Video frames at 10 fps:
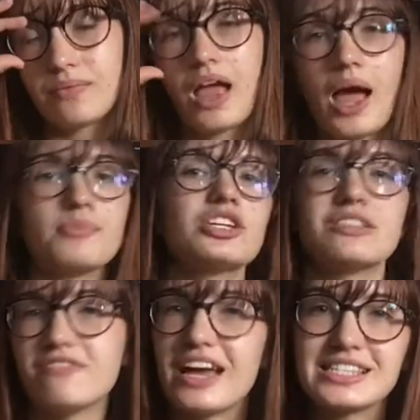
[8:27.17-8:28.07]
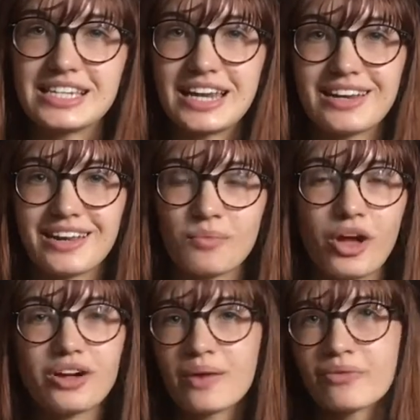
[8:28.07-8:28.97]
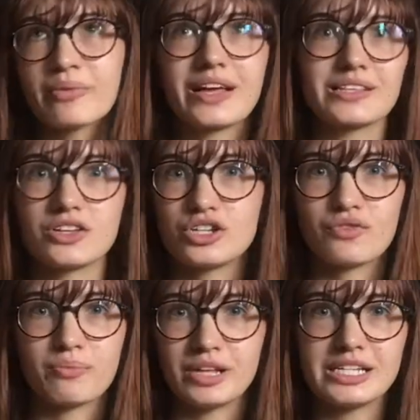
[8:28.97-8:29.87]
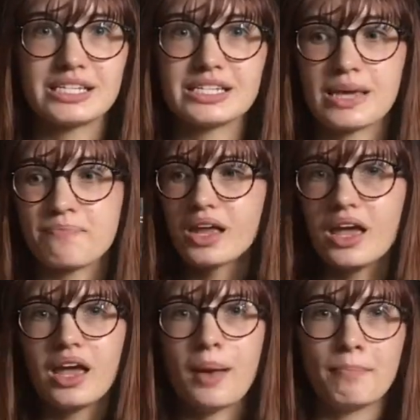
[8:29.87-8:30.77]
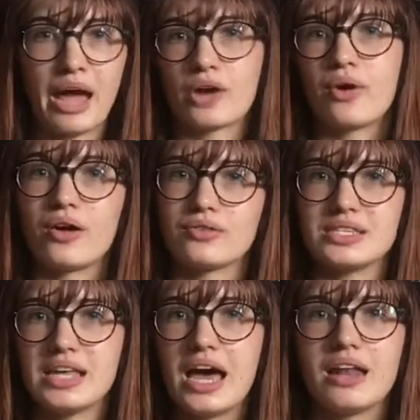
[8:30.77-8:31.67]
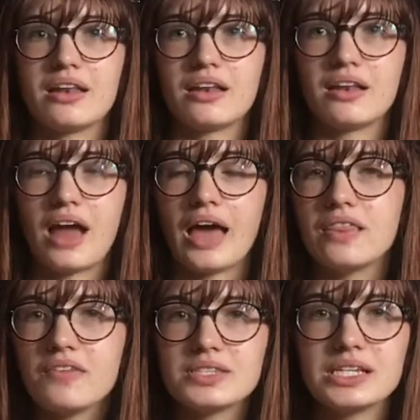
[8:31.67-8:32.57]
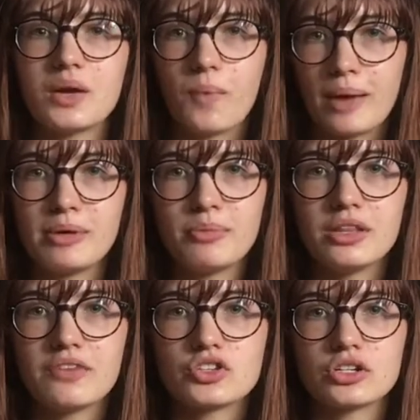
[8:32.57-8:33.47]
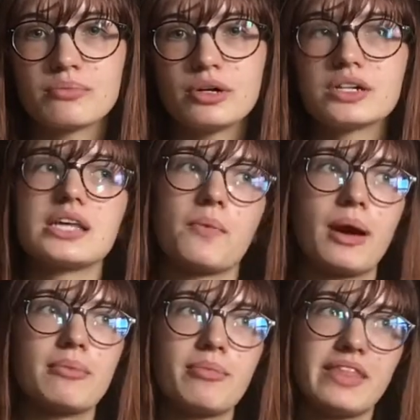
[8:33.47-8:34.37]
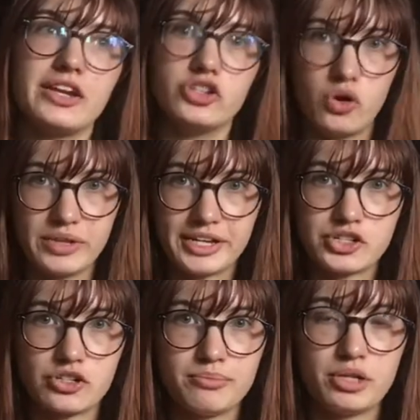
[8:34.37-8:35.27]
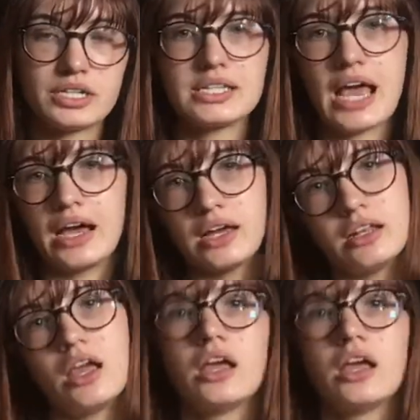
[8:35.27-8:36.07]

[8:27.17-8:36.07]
I'm just fascinated. We all come from like such different places and backgrounds that I love seeing why people love certain books and why maybe they don't like certain books, and